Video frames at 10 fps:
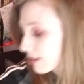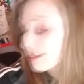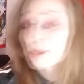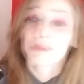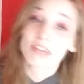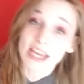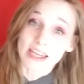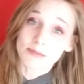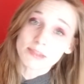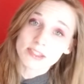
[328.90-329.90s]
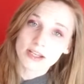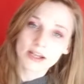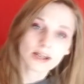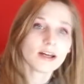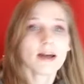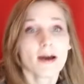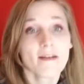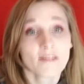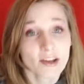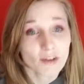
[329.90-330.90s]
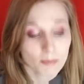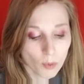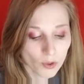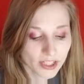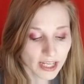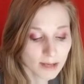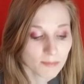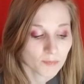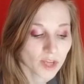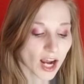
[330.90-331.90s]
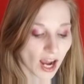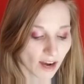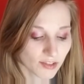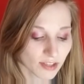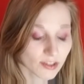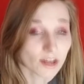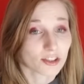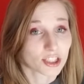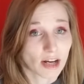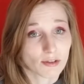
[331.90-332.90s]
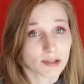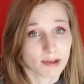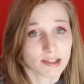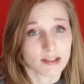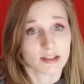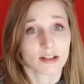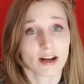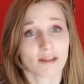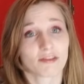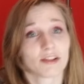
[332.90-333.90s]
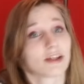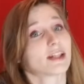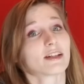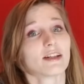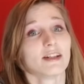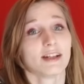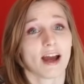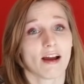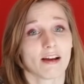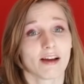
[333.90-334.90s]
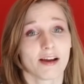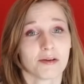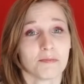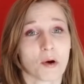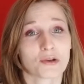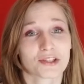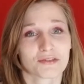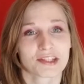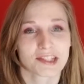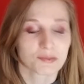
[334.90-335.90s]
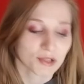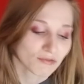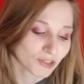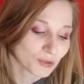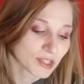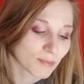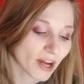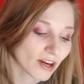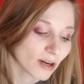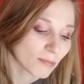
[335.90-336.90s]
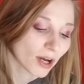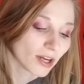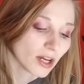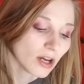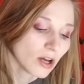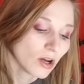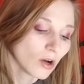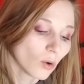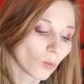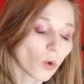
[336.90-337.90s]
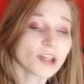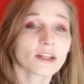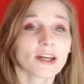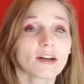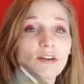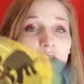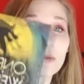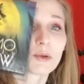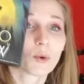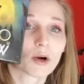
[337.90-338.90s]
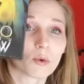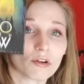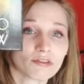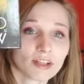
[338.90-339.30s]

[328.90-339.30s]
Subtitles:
the theme of games, favorite board game, I have to give another shout out to my sister. I feel like most of this has been influenced by her, but One Night Ultimate Werewolf.